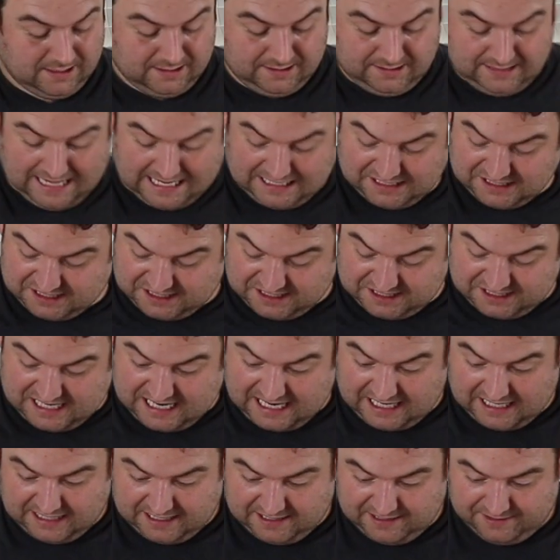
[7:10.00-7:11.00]
Let's
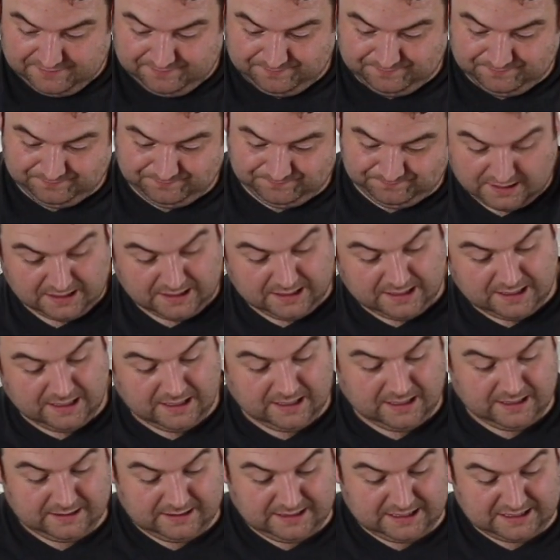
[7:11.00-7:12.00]
stick
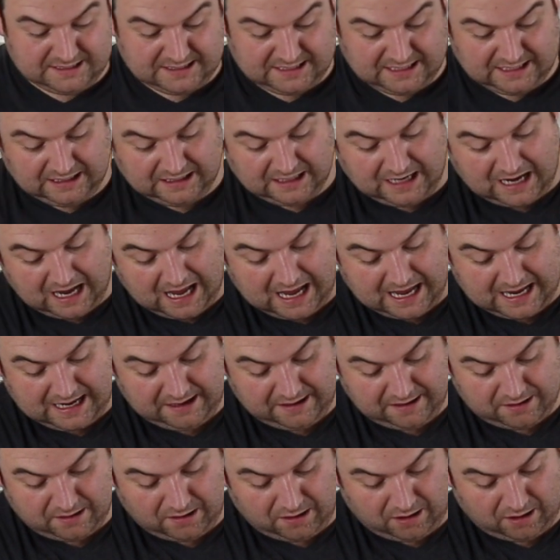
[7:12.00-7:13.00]
this little
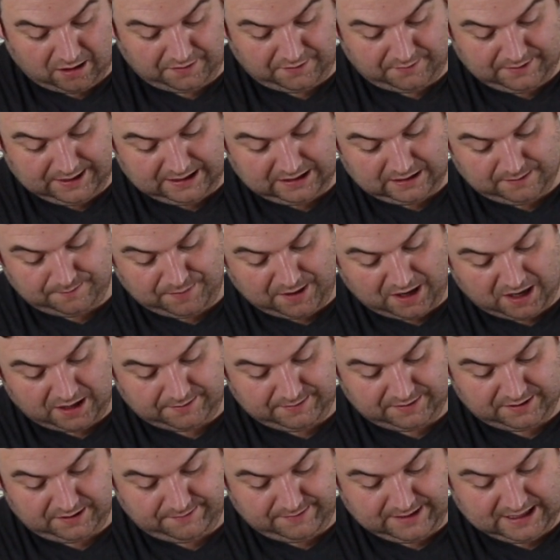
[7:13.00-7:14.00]
guy all the way at the
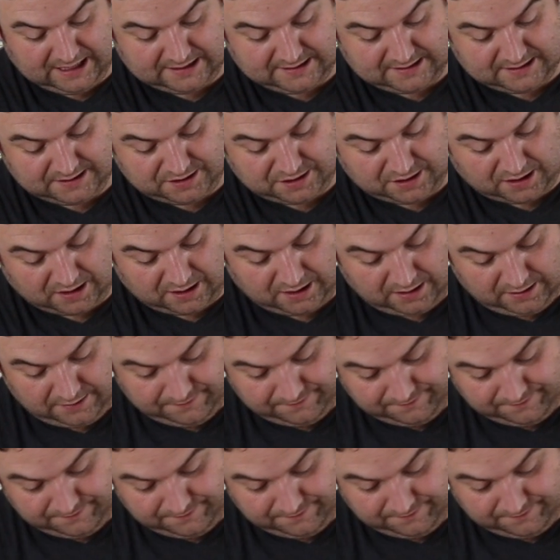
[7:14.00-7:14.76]
bottom of the mason jar.